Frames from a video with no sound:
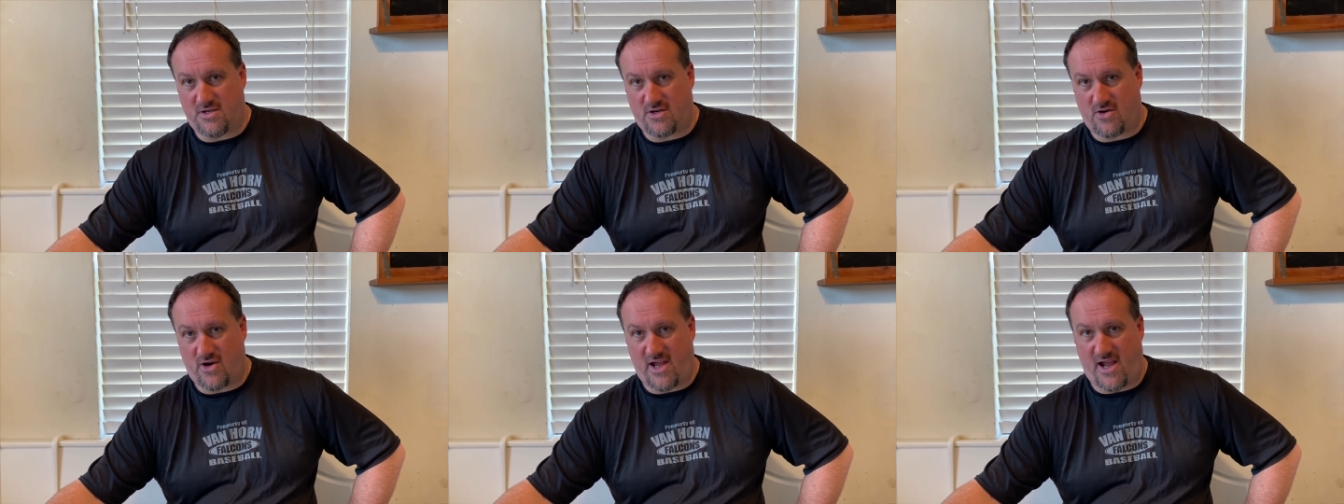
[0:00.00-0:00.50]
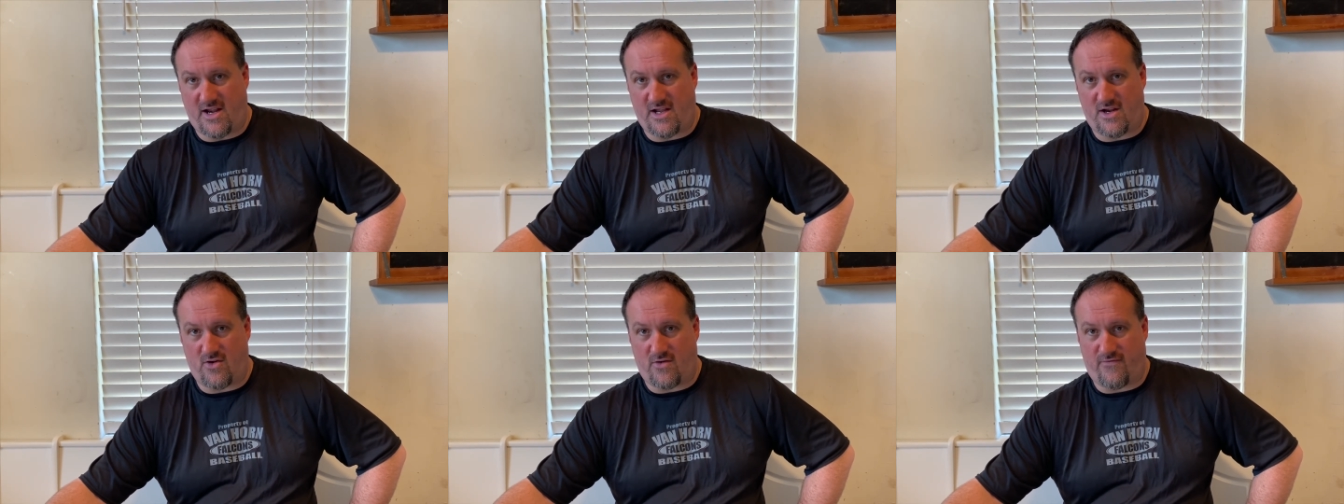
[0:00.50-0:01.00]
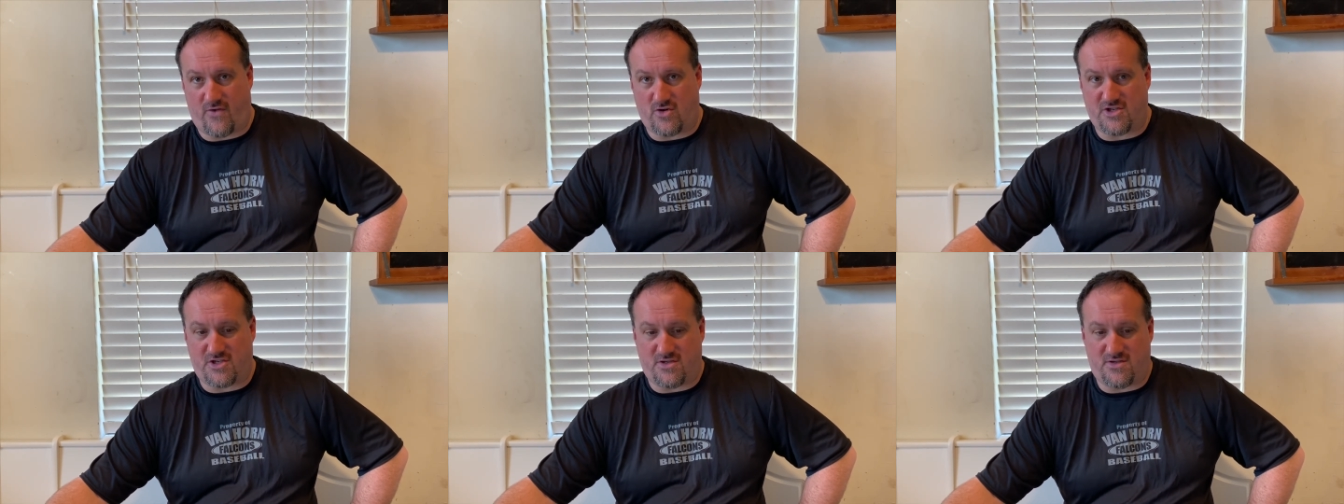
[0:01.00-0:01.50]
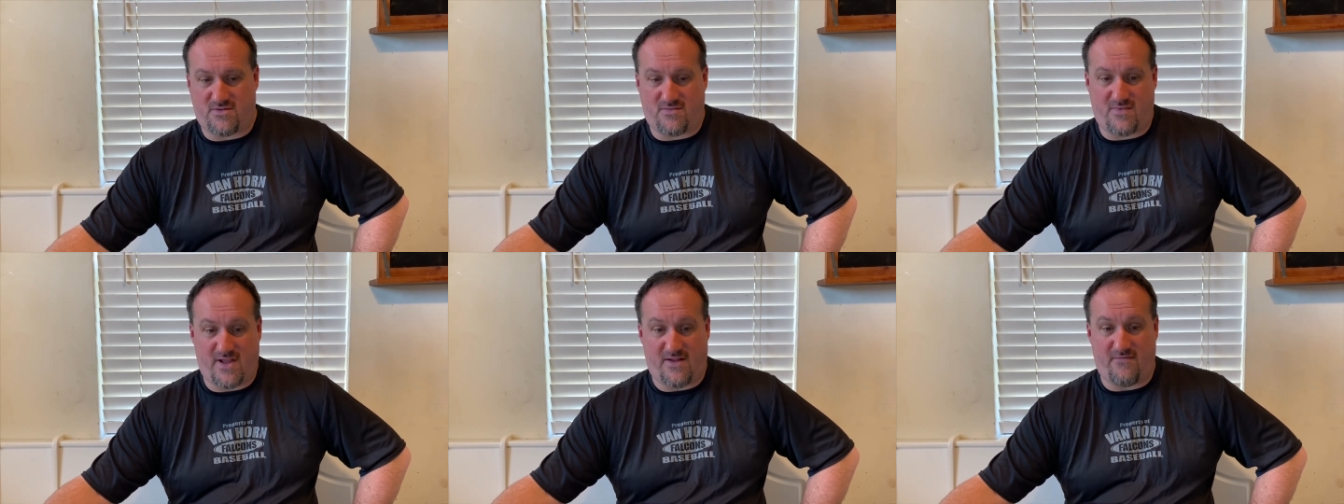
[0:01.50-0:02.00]
created or first
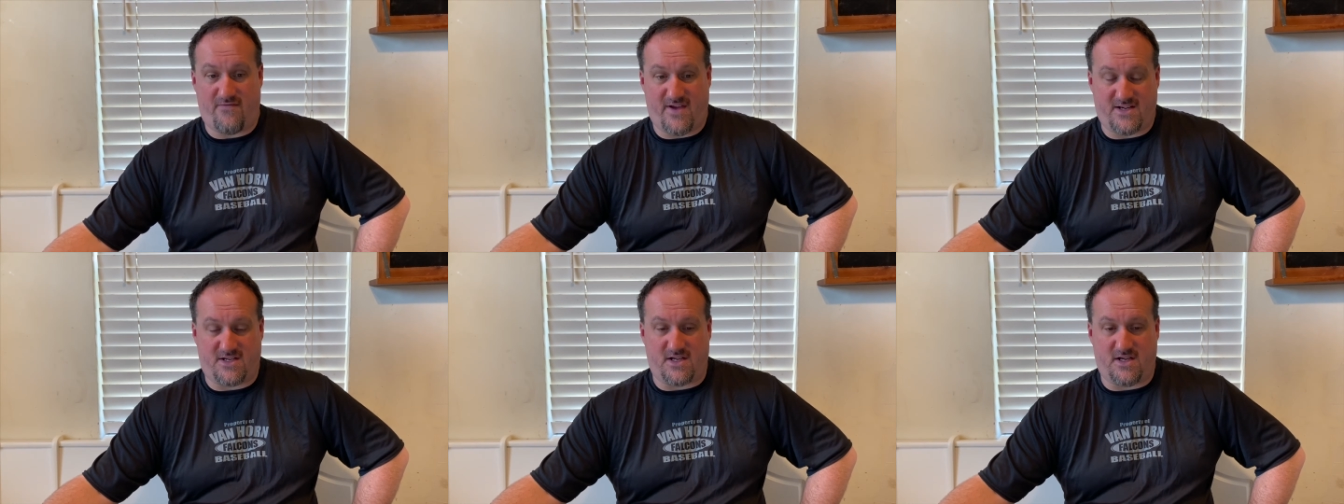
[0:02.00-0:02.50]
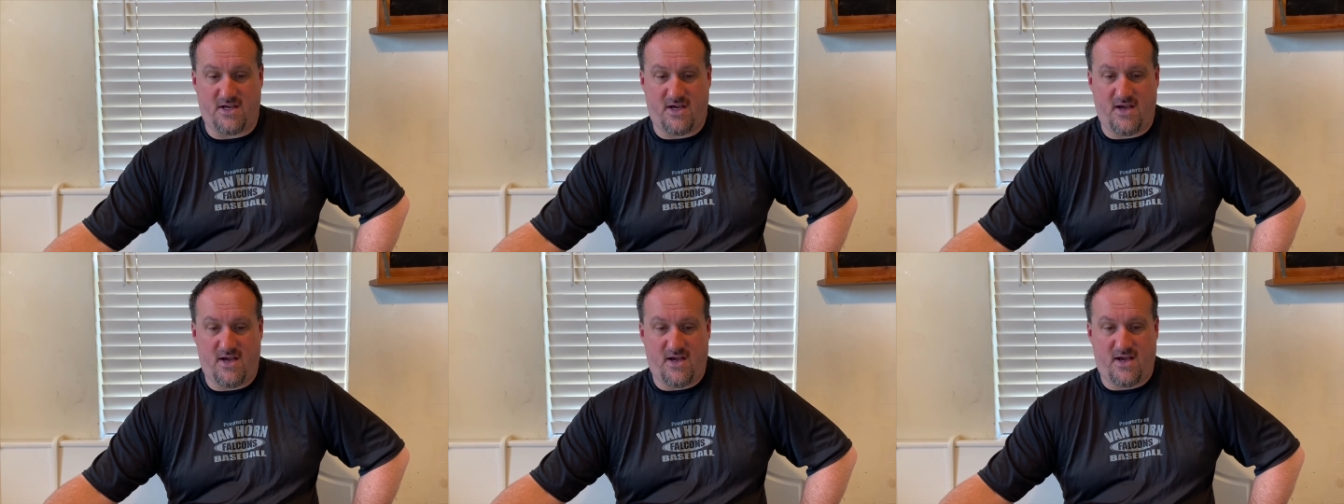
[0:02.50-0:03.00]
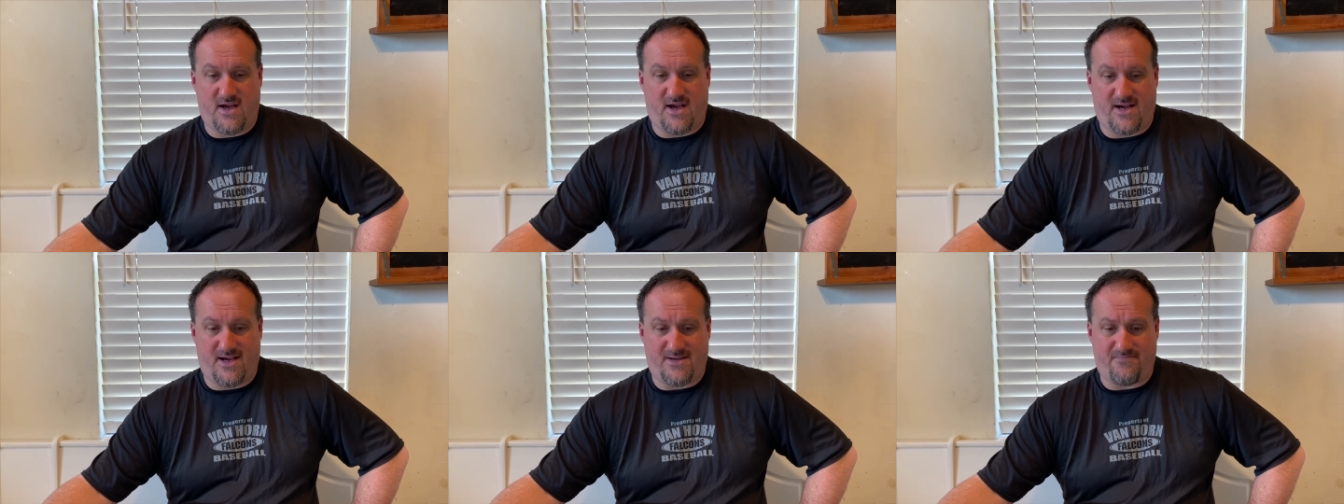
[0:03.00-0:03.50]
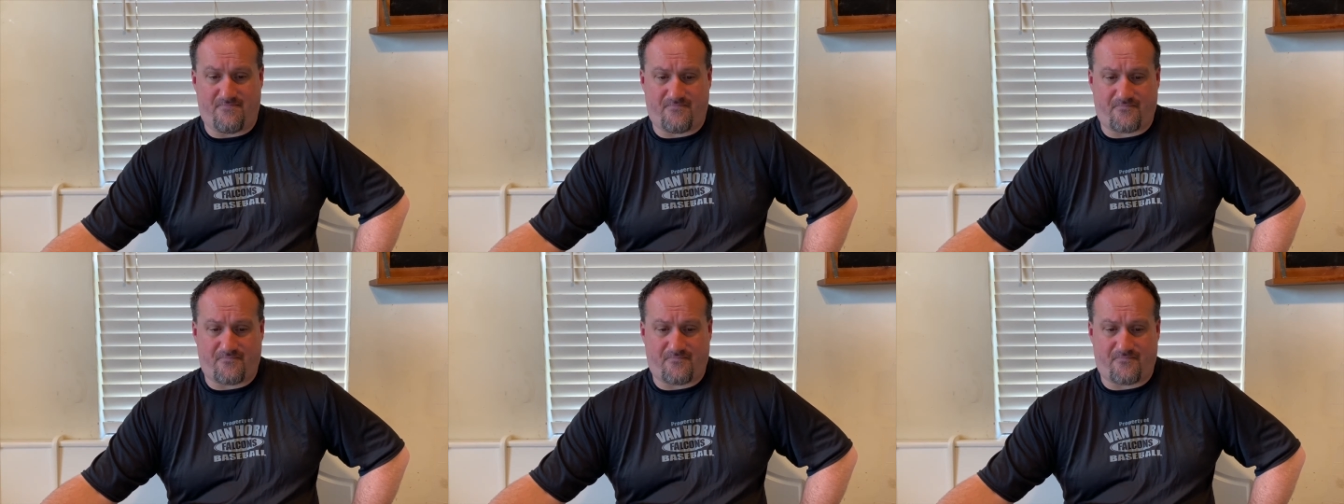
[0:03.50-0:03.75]
invented by